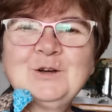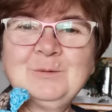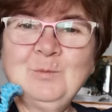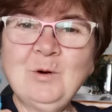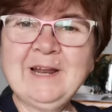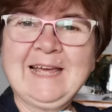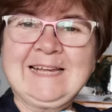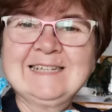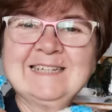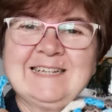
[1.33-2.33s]
Good
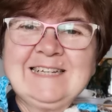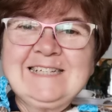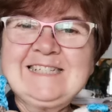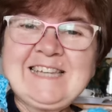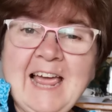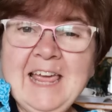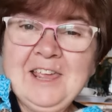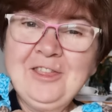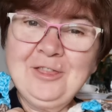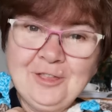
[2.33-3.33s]
morning.
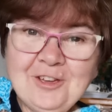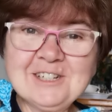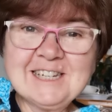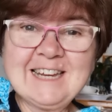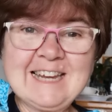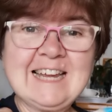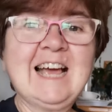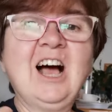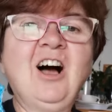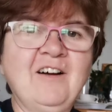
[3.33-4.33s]
Day 30.
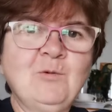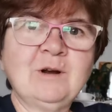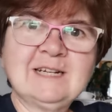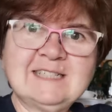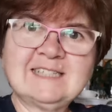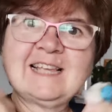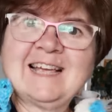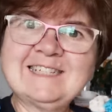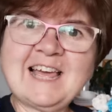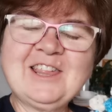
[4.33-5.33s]
I've wanted to
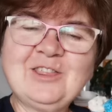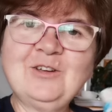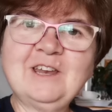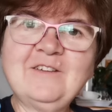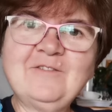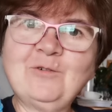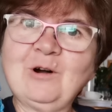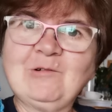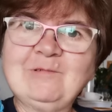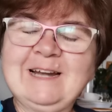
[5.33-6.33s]
say day 30
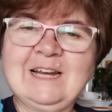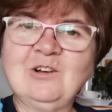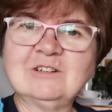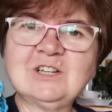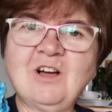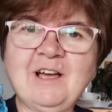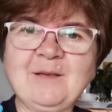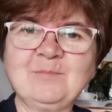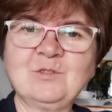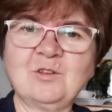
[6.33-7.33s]
for a really long
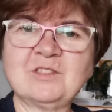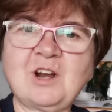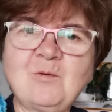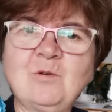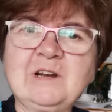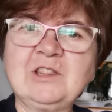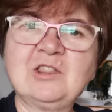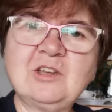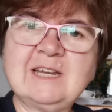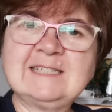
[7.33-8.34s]
time. Not that I
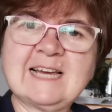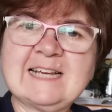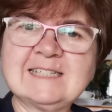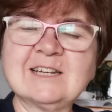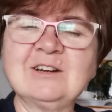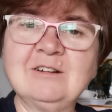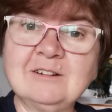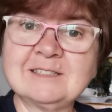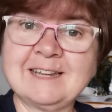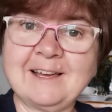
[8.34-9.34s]
wanted 30 days in
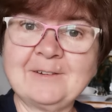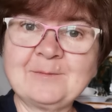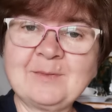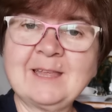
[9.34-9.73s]
lockdown.